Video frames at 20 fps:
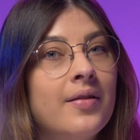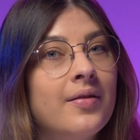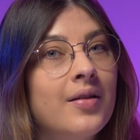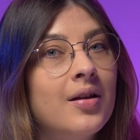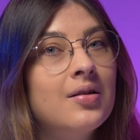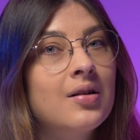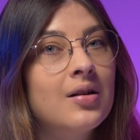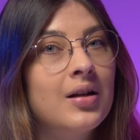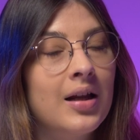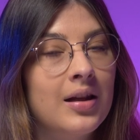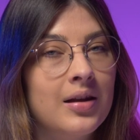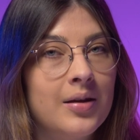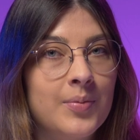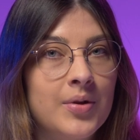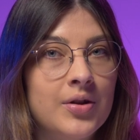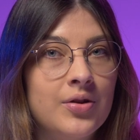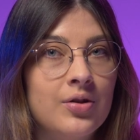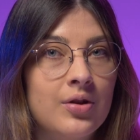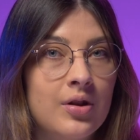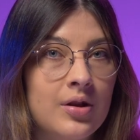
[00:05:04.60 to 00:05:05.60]
another
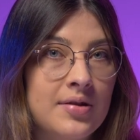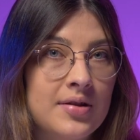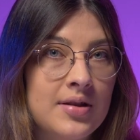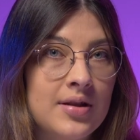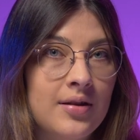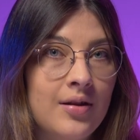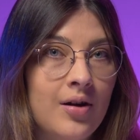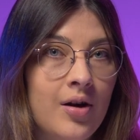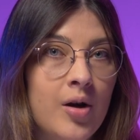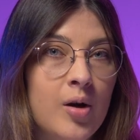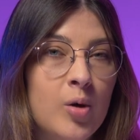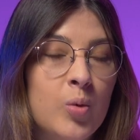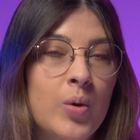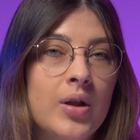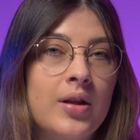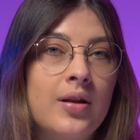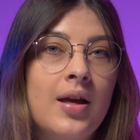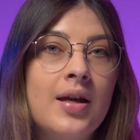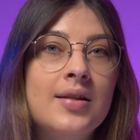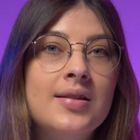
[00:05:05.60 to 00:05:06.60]
element to consider
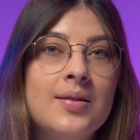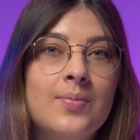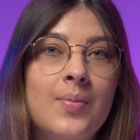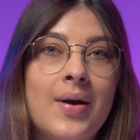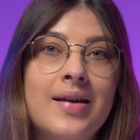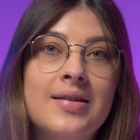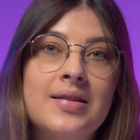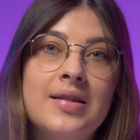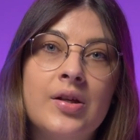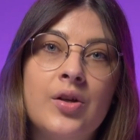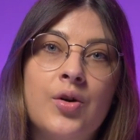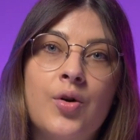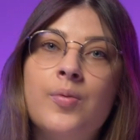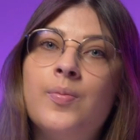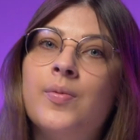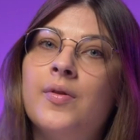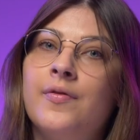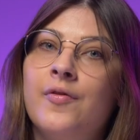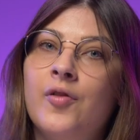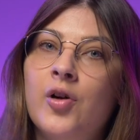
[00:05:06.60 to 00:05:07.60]
when customizing your
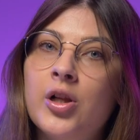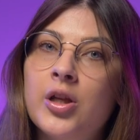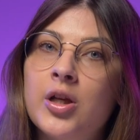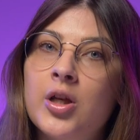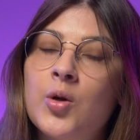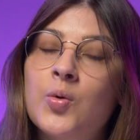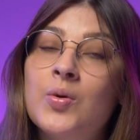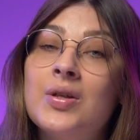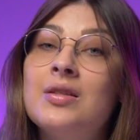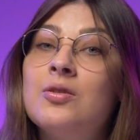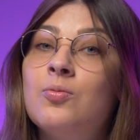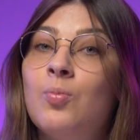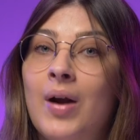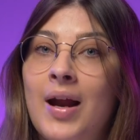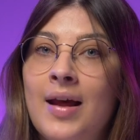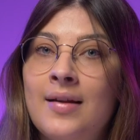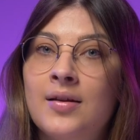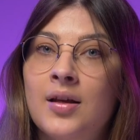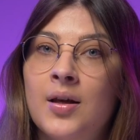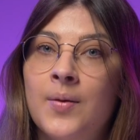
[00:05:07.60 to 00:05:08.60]
portfolio is
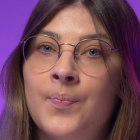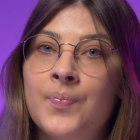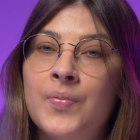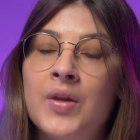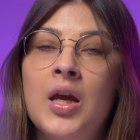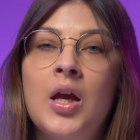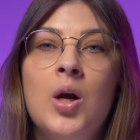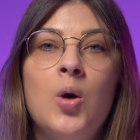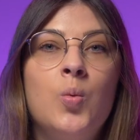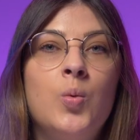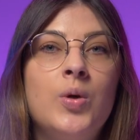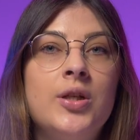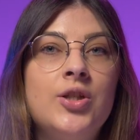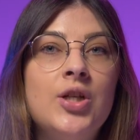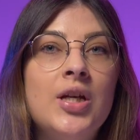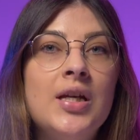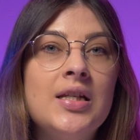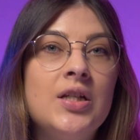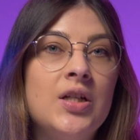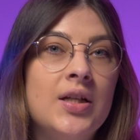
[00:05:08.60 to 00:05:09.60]
branding. When
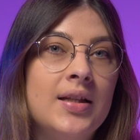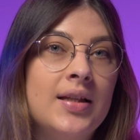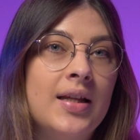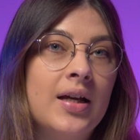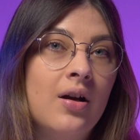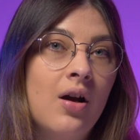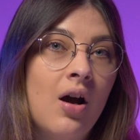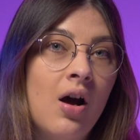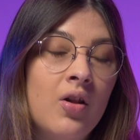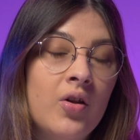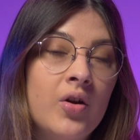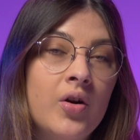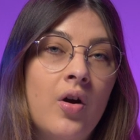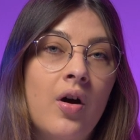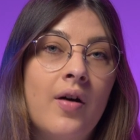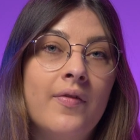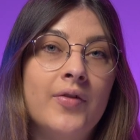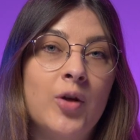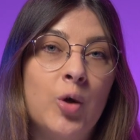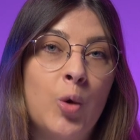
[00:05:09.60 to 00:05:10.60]
changing the color
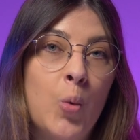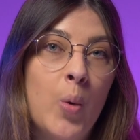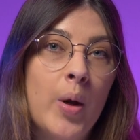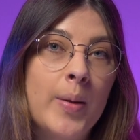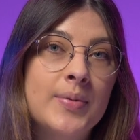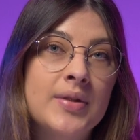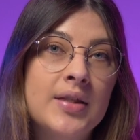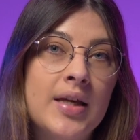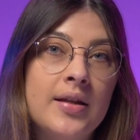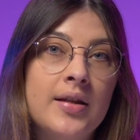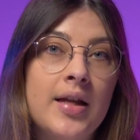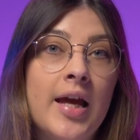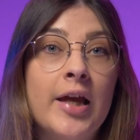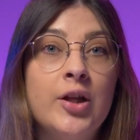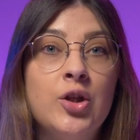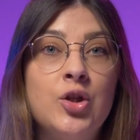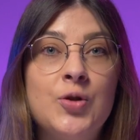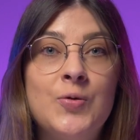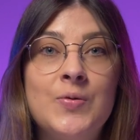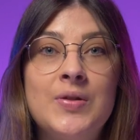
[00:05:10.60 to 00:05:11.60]
of your website
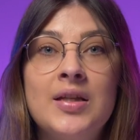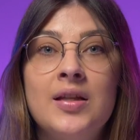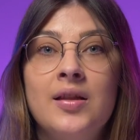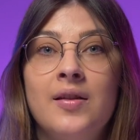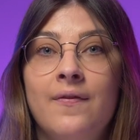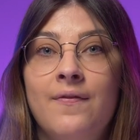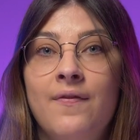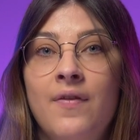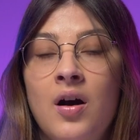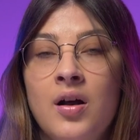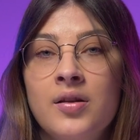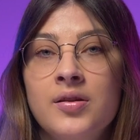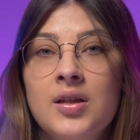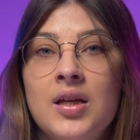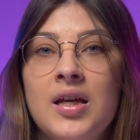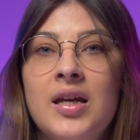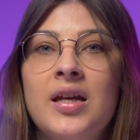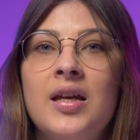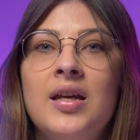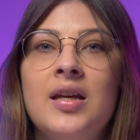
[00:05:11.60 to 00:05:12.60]
and choosing the font,
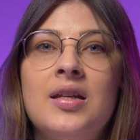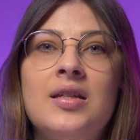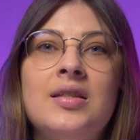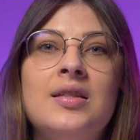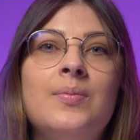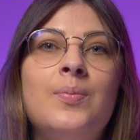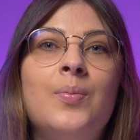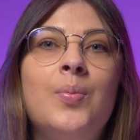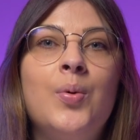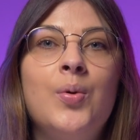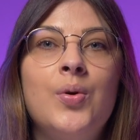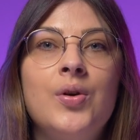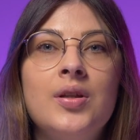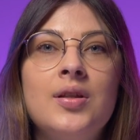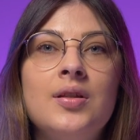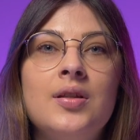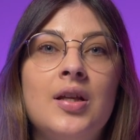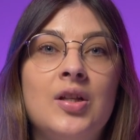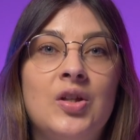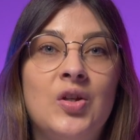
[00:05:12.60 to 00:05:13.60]
it is
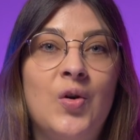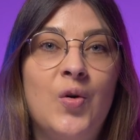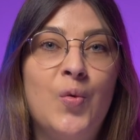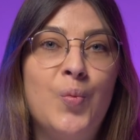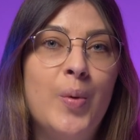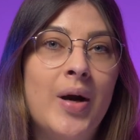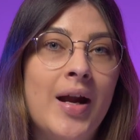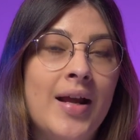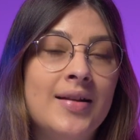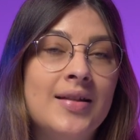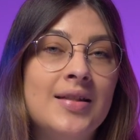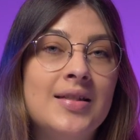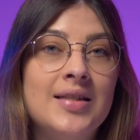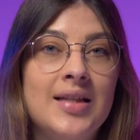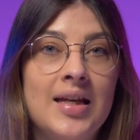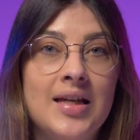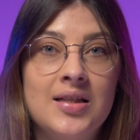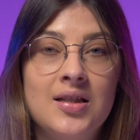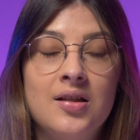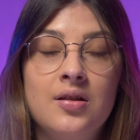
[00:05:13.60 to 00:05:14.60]
important that your branding
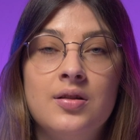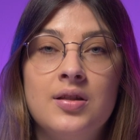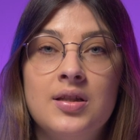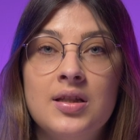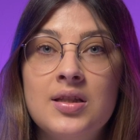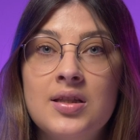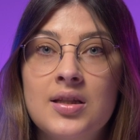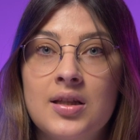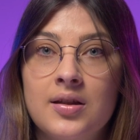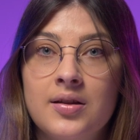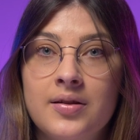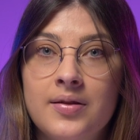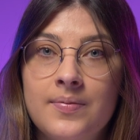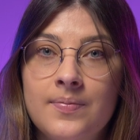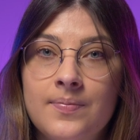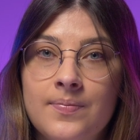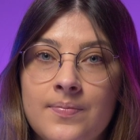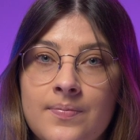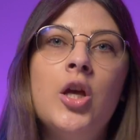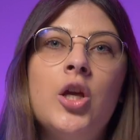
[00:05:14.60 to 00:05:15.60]
stays consistent.
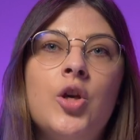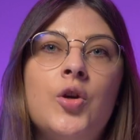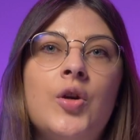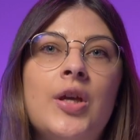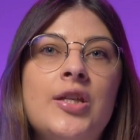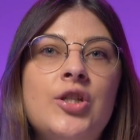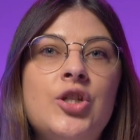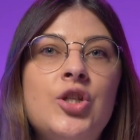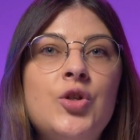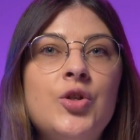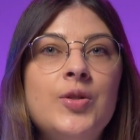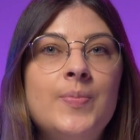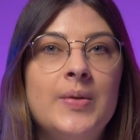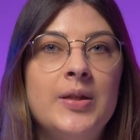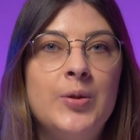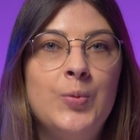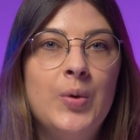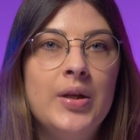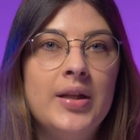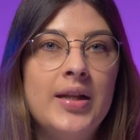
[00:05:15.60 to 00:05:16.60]
You can choose
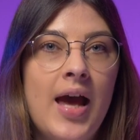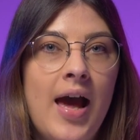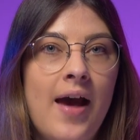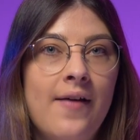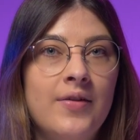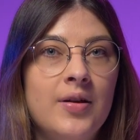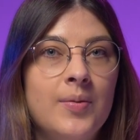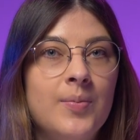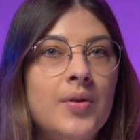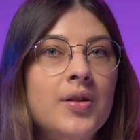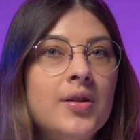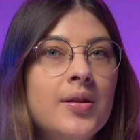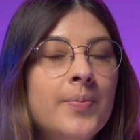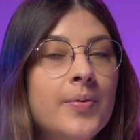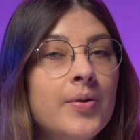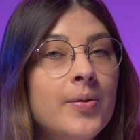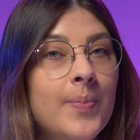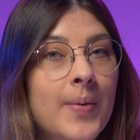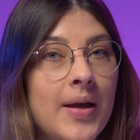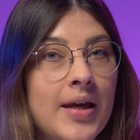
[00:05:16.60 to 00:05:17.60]
between having
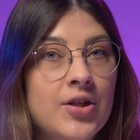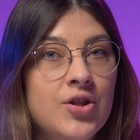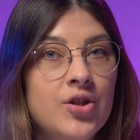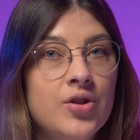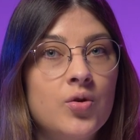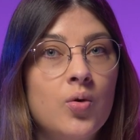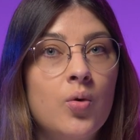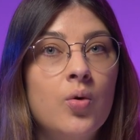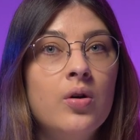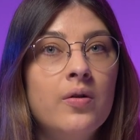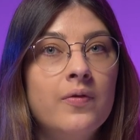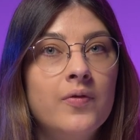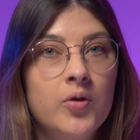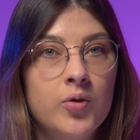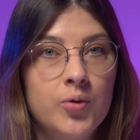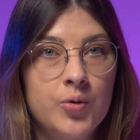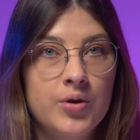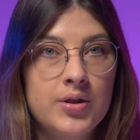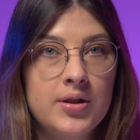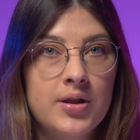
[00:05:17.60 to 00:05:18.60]
multiple pages or
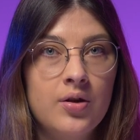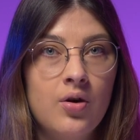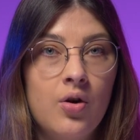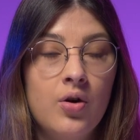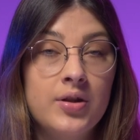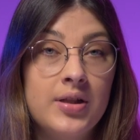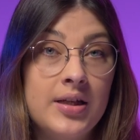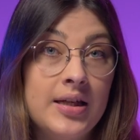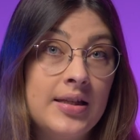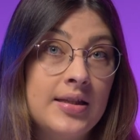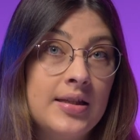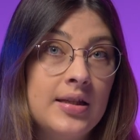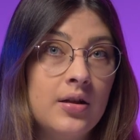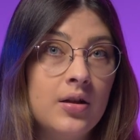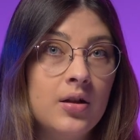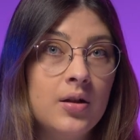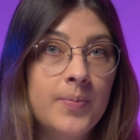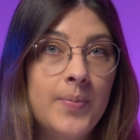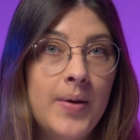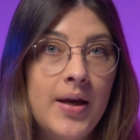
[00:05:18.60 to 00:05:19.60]
focusing on a
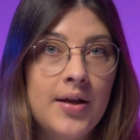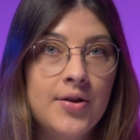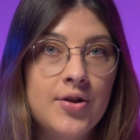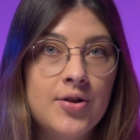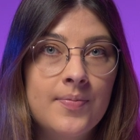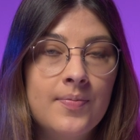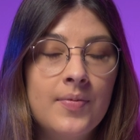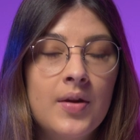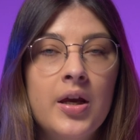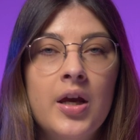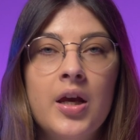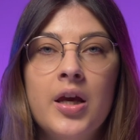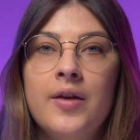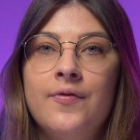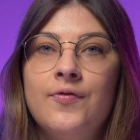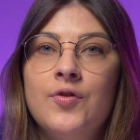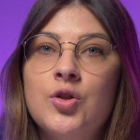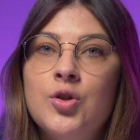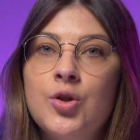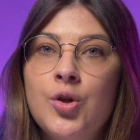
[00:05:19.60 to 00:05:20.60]
single page.
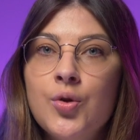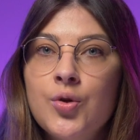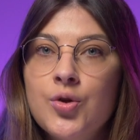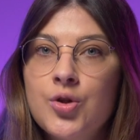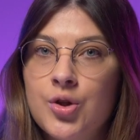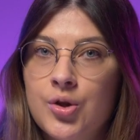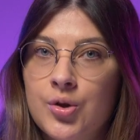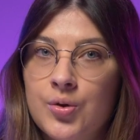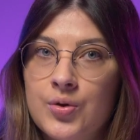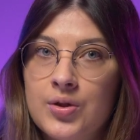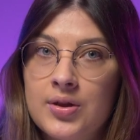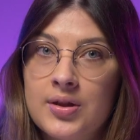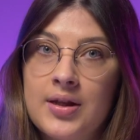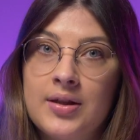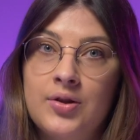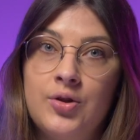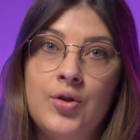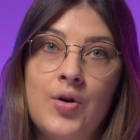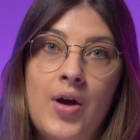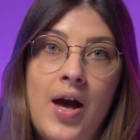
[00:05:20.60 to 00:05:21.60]
If you do choose
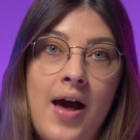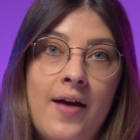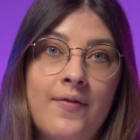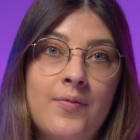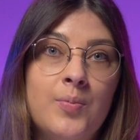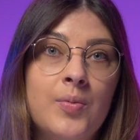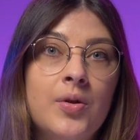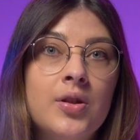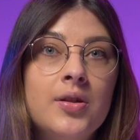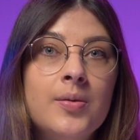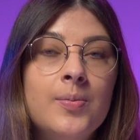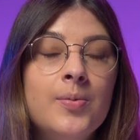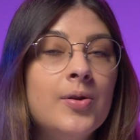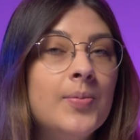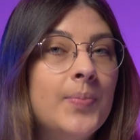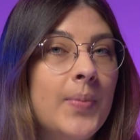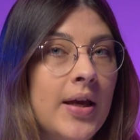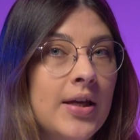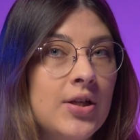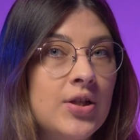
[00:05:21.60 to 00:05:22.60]
to have multiple
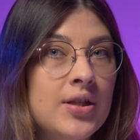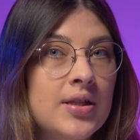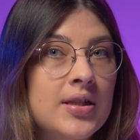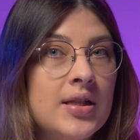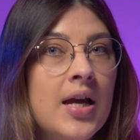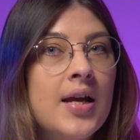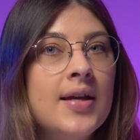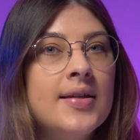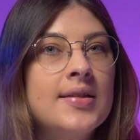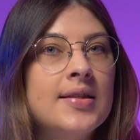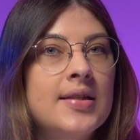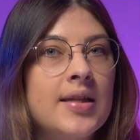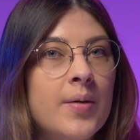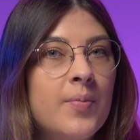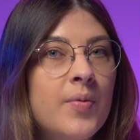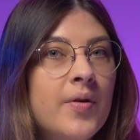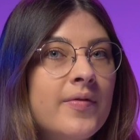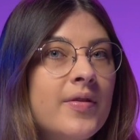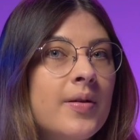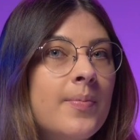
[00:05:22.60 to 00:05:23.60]
pages, some of